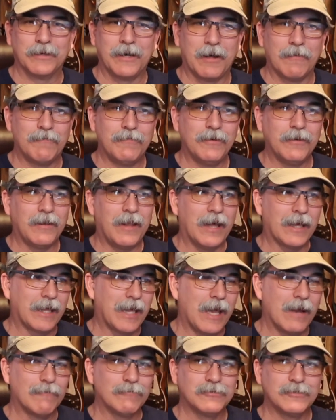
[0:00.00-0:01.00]
And I feel like
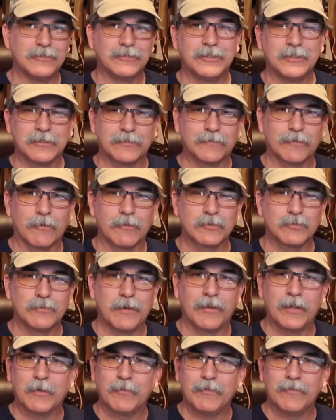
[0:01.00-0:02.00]
ever since this first one,
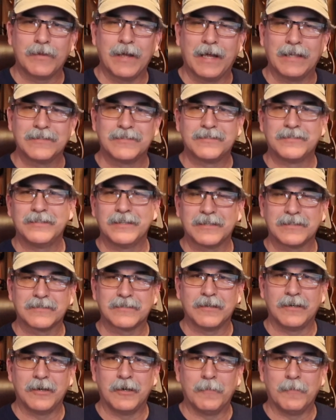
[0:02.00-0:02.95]
I think we've got 6,